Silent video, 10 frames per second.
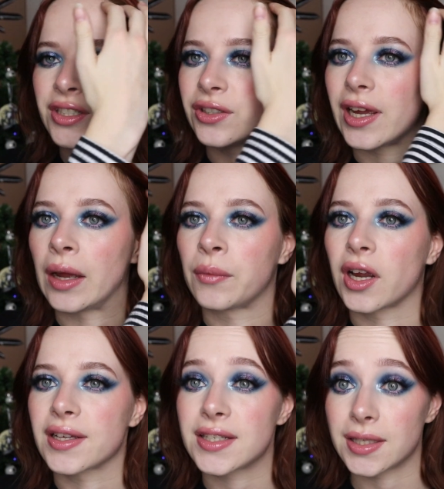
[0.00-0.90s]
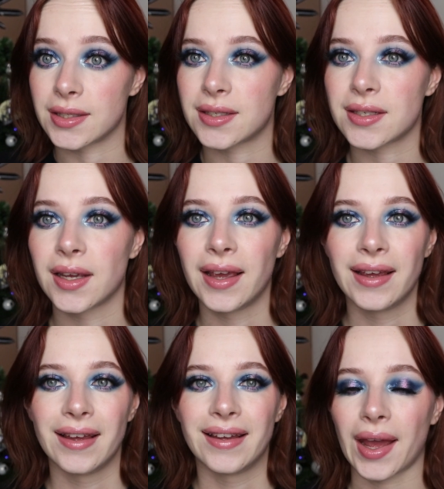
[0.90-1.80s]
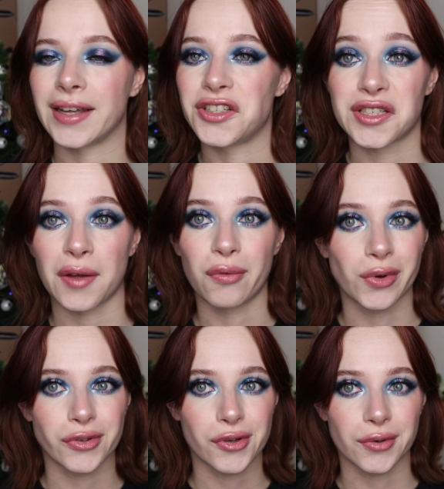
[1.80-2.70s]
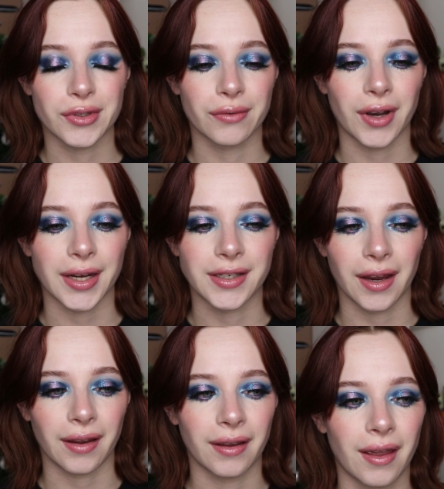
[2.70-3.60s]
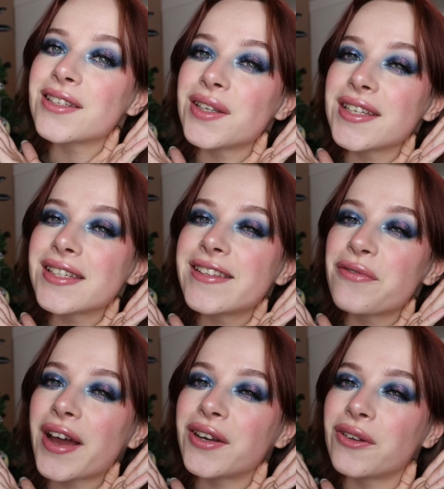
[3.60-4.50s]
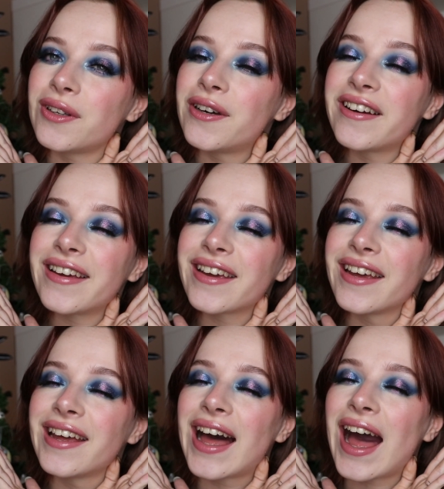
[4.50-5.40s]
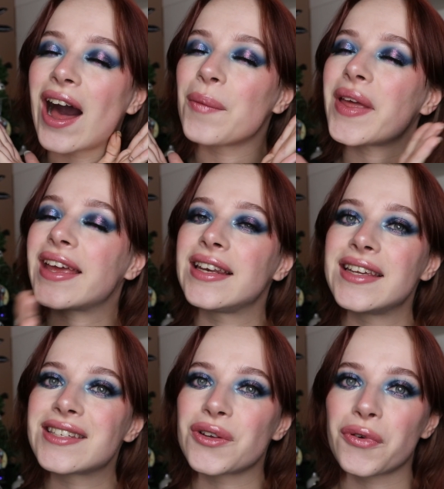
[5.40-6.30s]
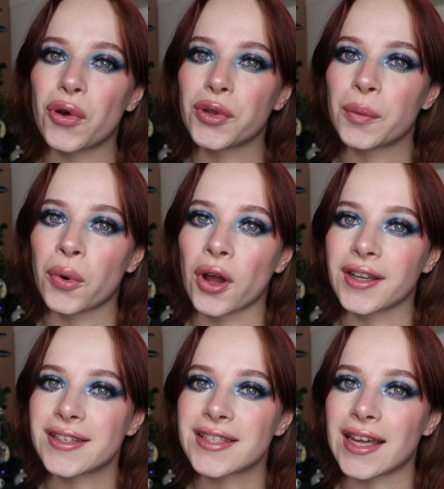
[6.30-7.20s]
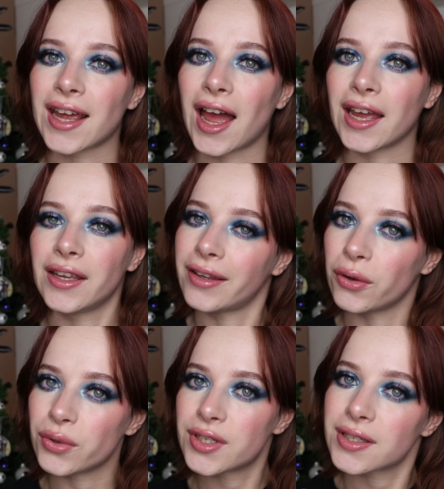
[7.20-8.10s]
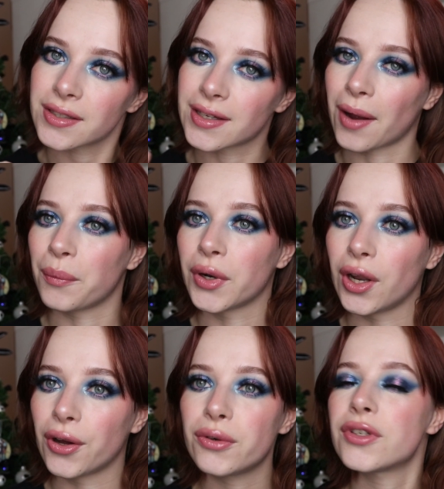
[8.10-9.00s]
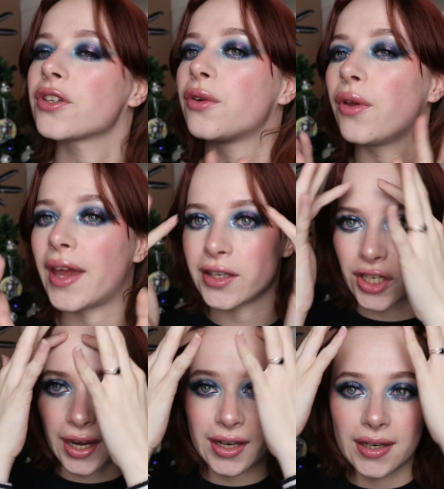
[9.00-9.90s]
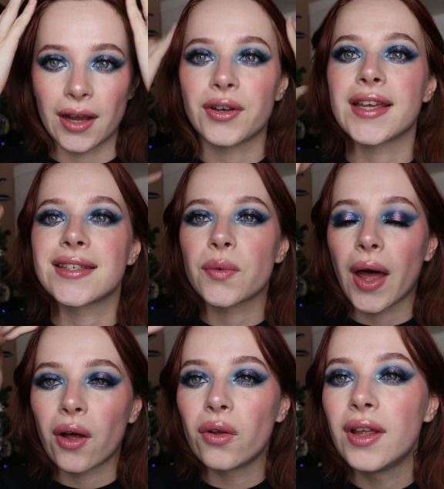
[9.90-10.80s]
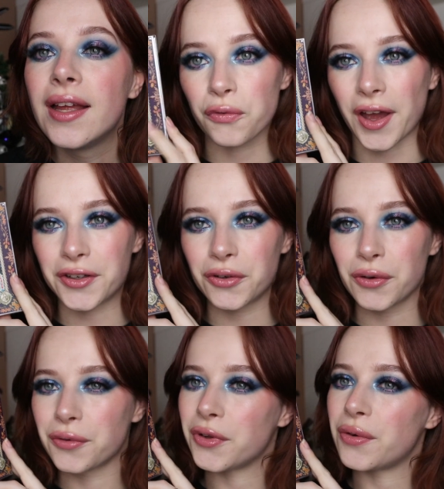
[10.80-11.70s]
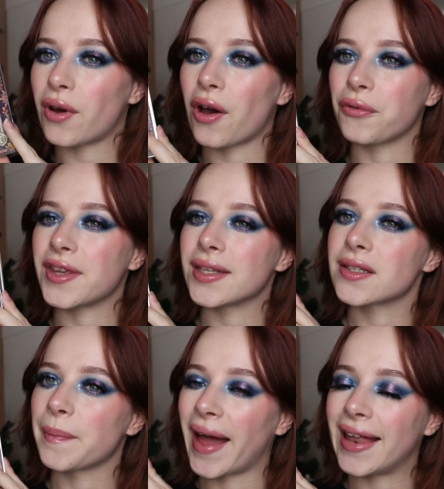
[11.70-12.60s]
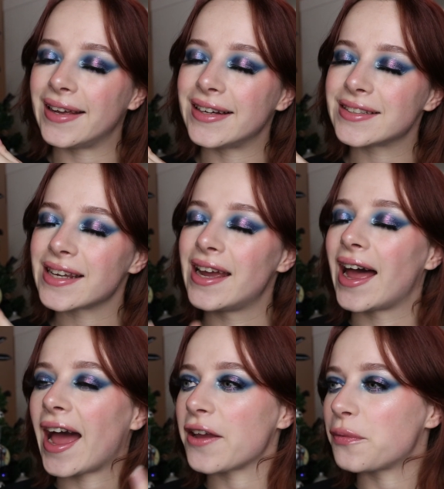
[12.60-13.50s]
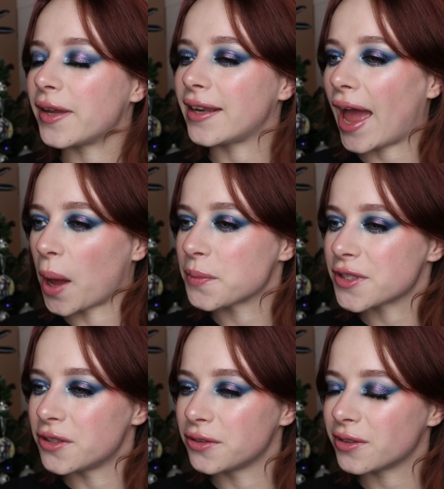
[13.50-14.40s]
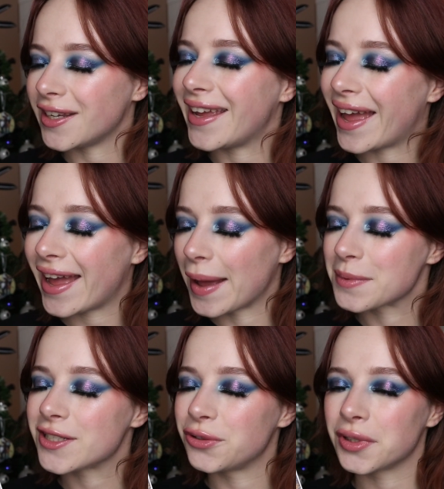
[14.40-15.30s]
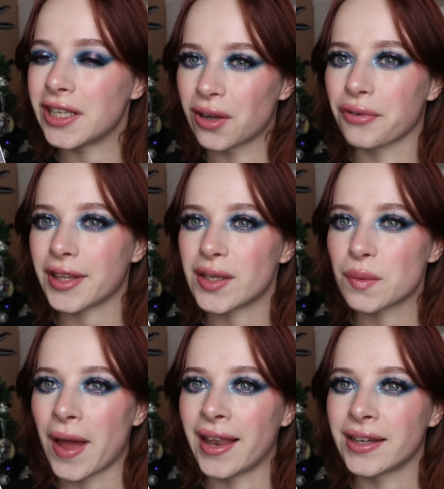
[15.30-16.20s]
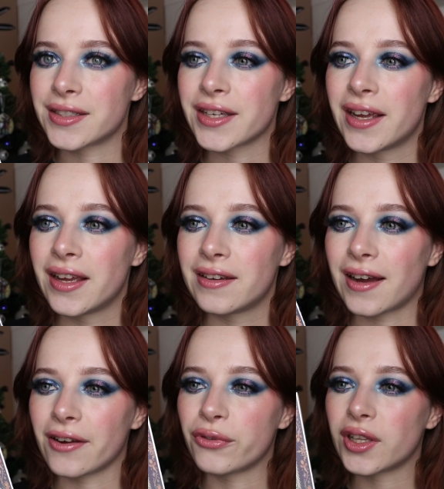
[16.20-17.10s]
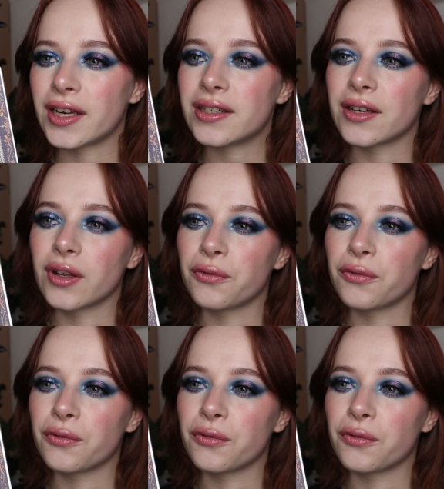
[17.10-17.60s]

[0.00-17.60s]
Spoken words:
it on camera since I just have one source of lighting. So this is the final look. I'll make a list of all the products that I used down below, so you can check that out as well. Final review of this palette. I've been absolutely loving this palette. I feel like the